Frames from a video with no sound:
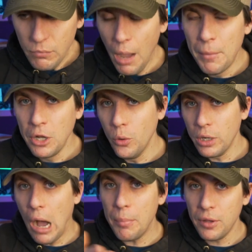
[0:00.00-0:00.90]
I'm gonna do a
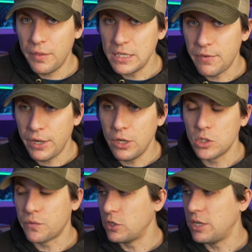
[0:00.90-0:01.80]
couple of these
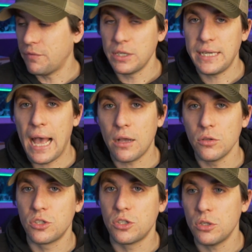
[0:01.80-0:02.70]
videos for different tackle
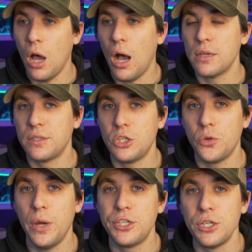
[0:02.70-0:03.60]

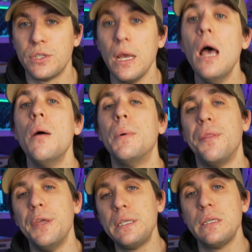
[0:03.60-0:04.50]
situations,
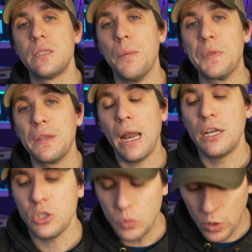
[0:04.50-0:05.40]
but this is something that I
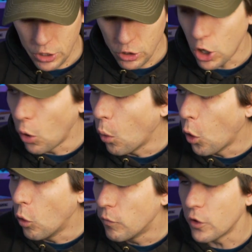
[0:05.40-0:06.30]
just wanted to go
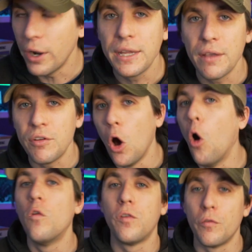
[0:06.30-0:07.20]
over and give an
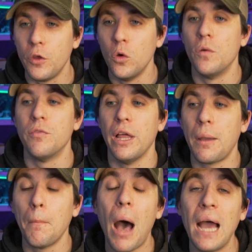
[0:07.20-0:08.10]
overview of
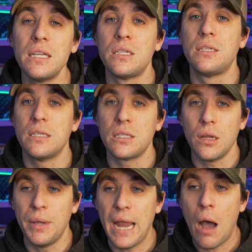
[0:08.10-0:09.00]
like my
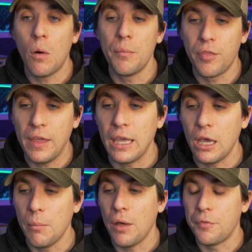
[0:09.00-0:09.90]
system and how I'm
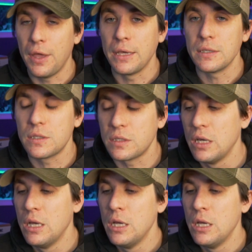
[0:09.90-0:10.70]
thinking about things.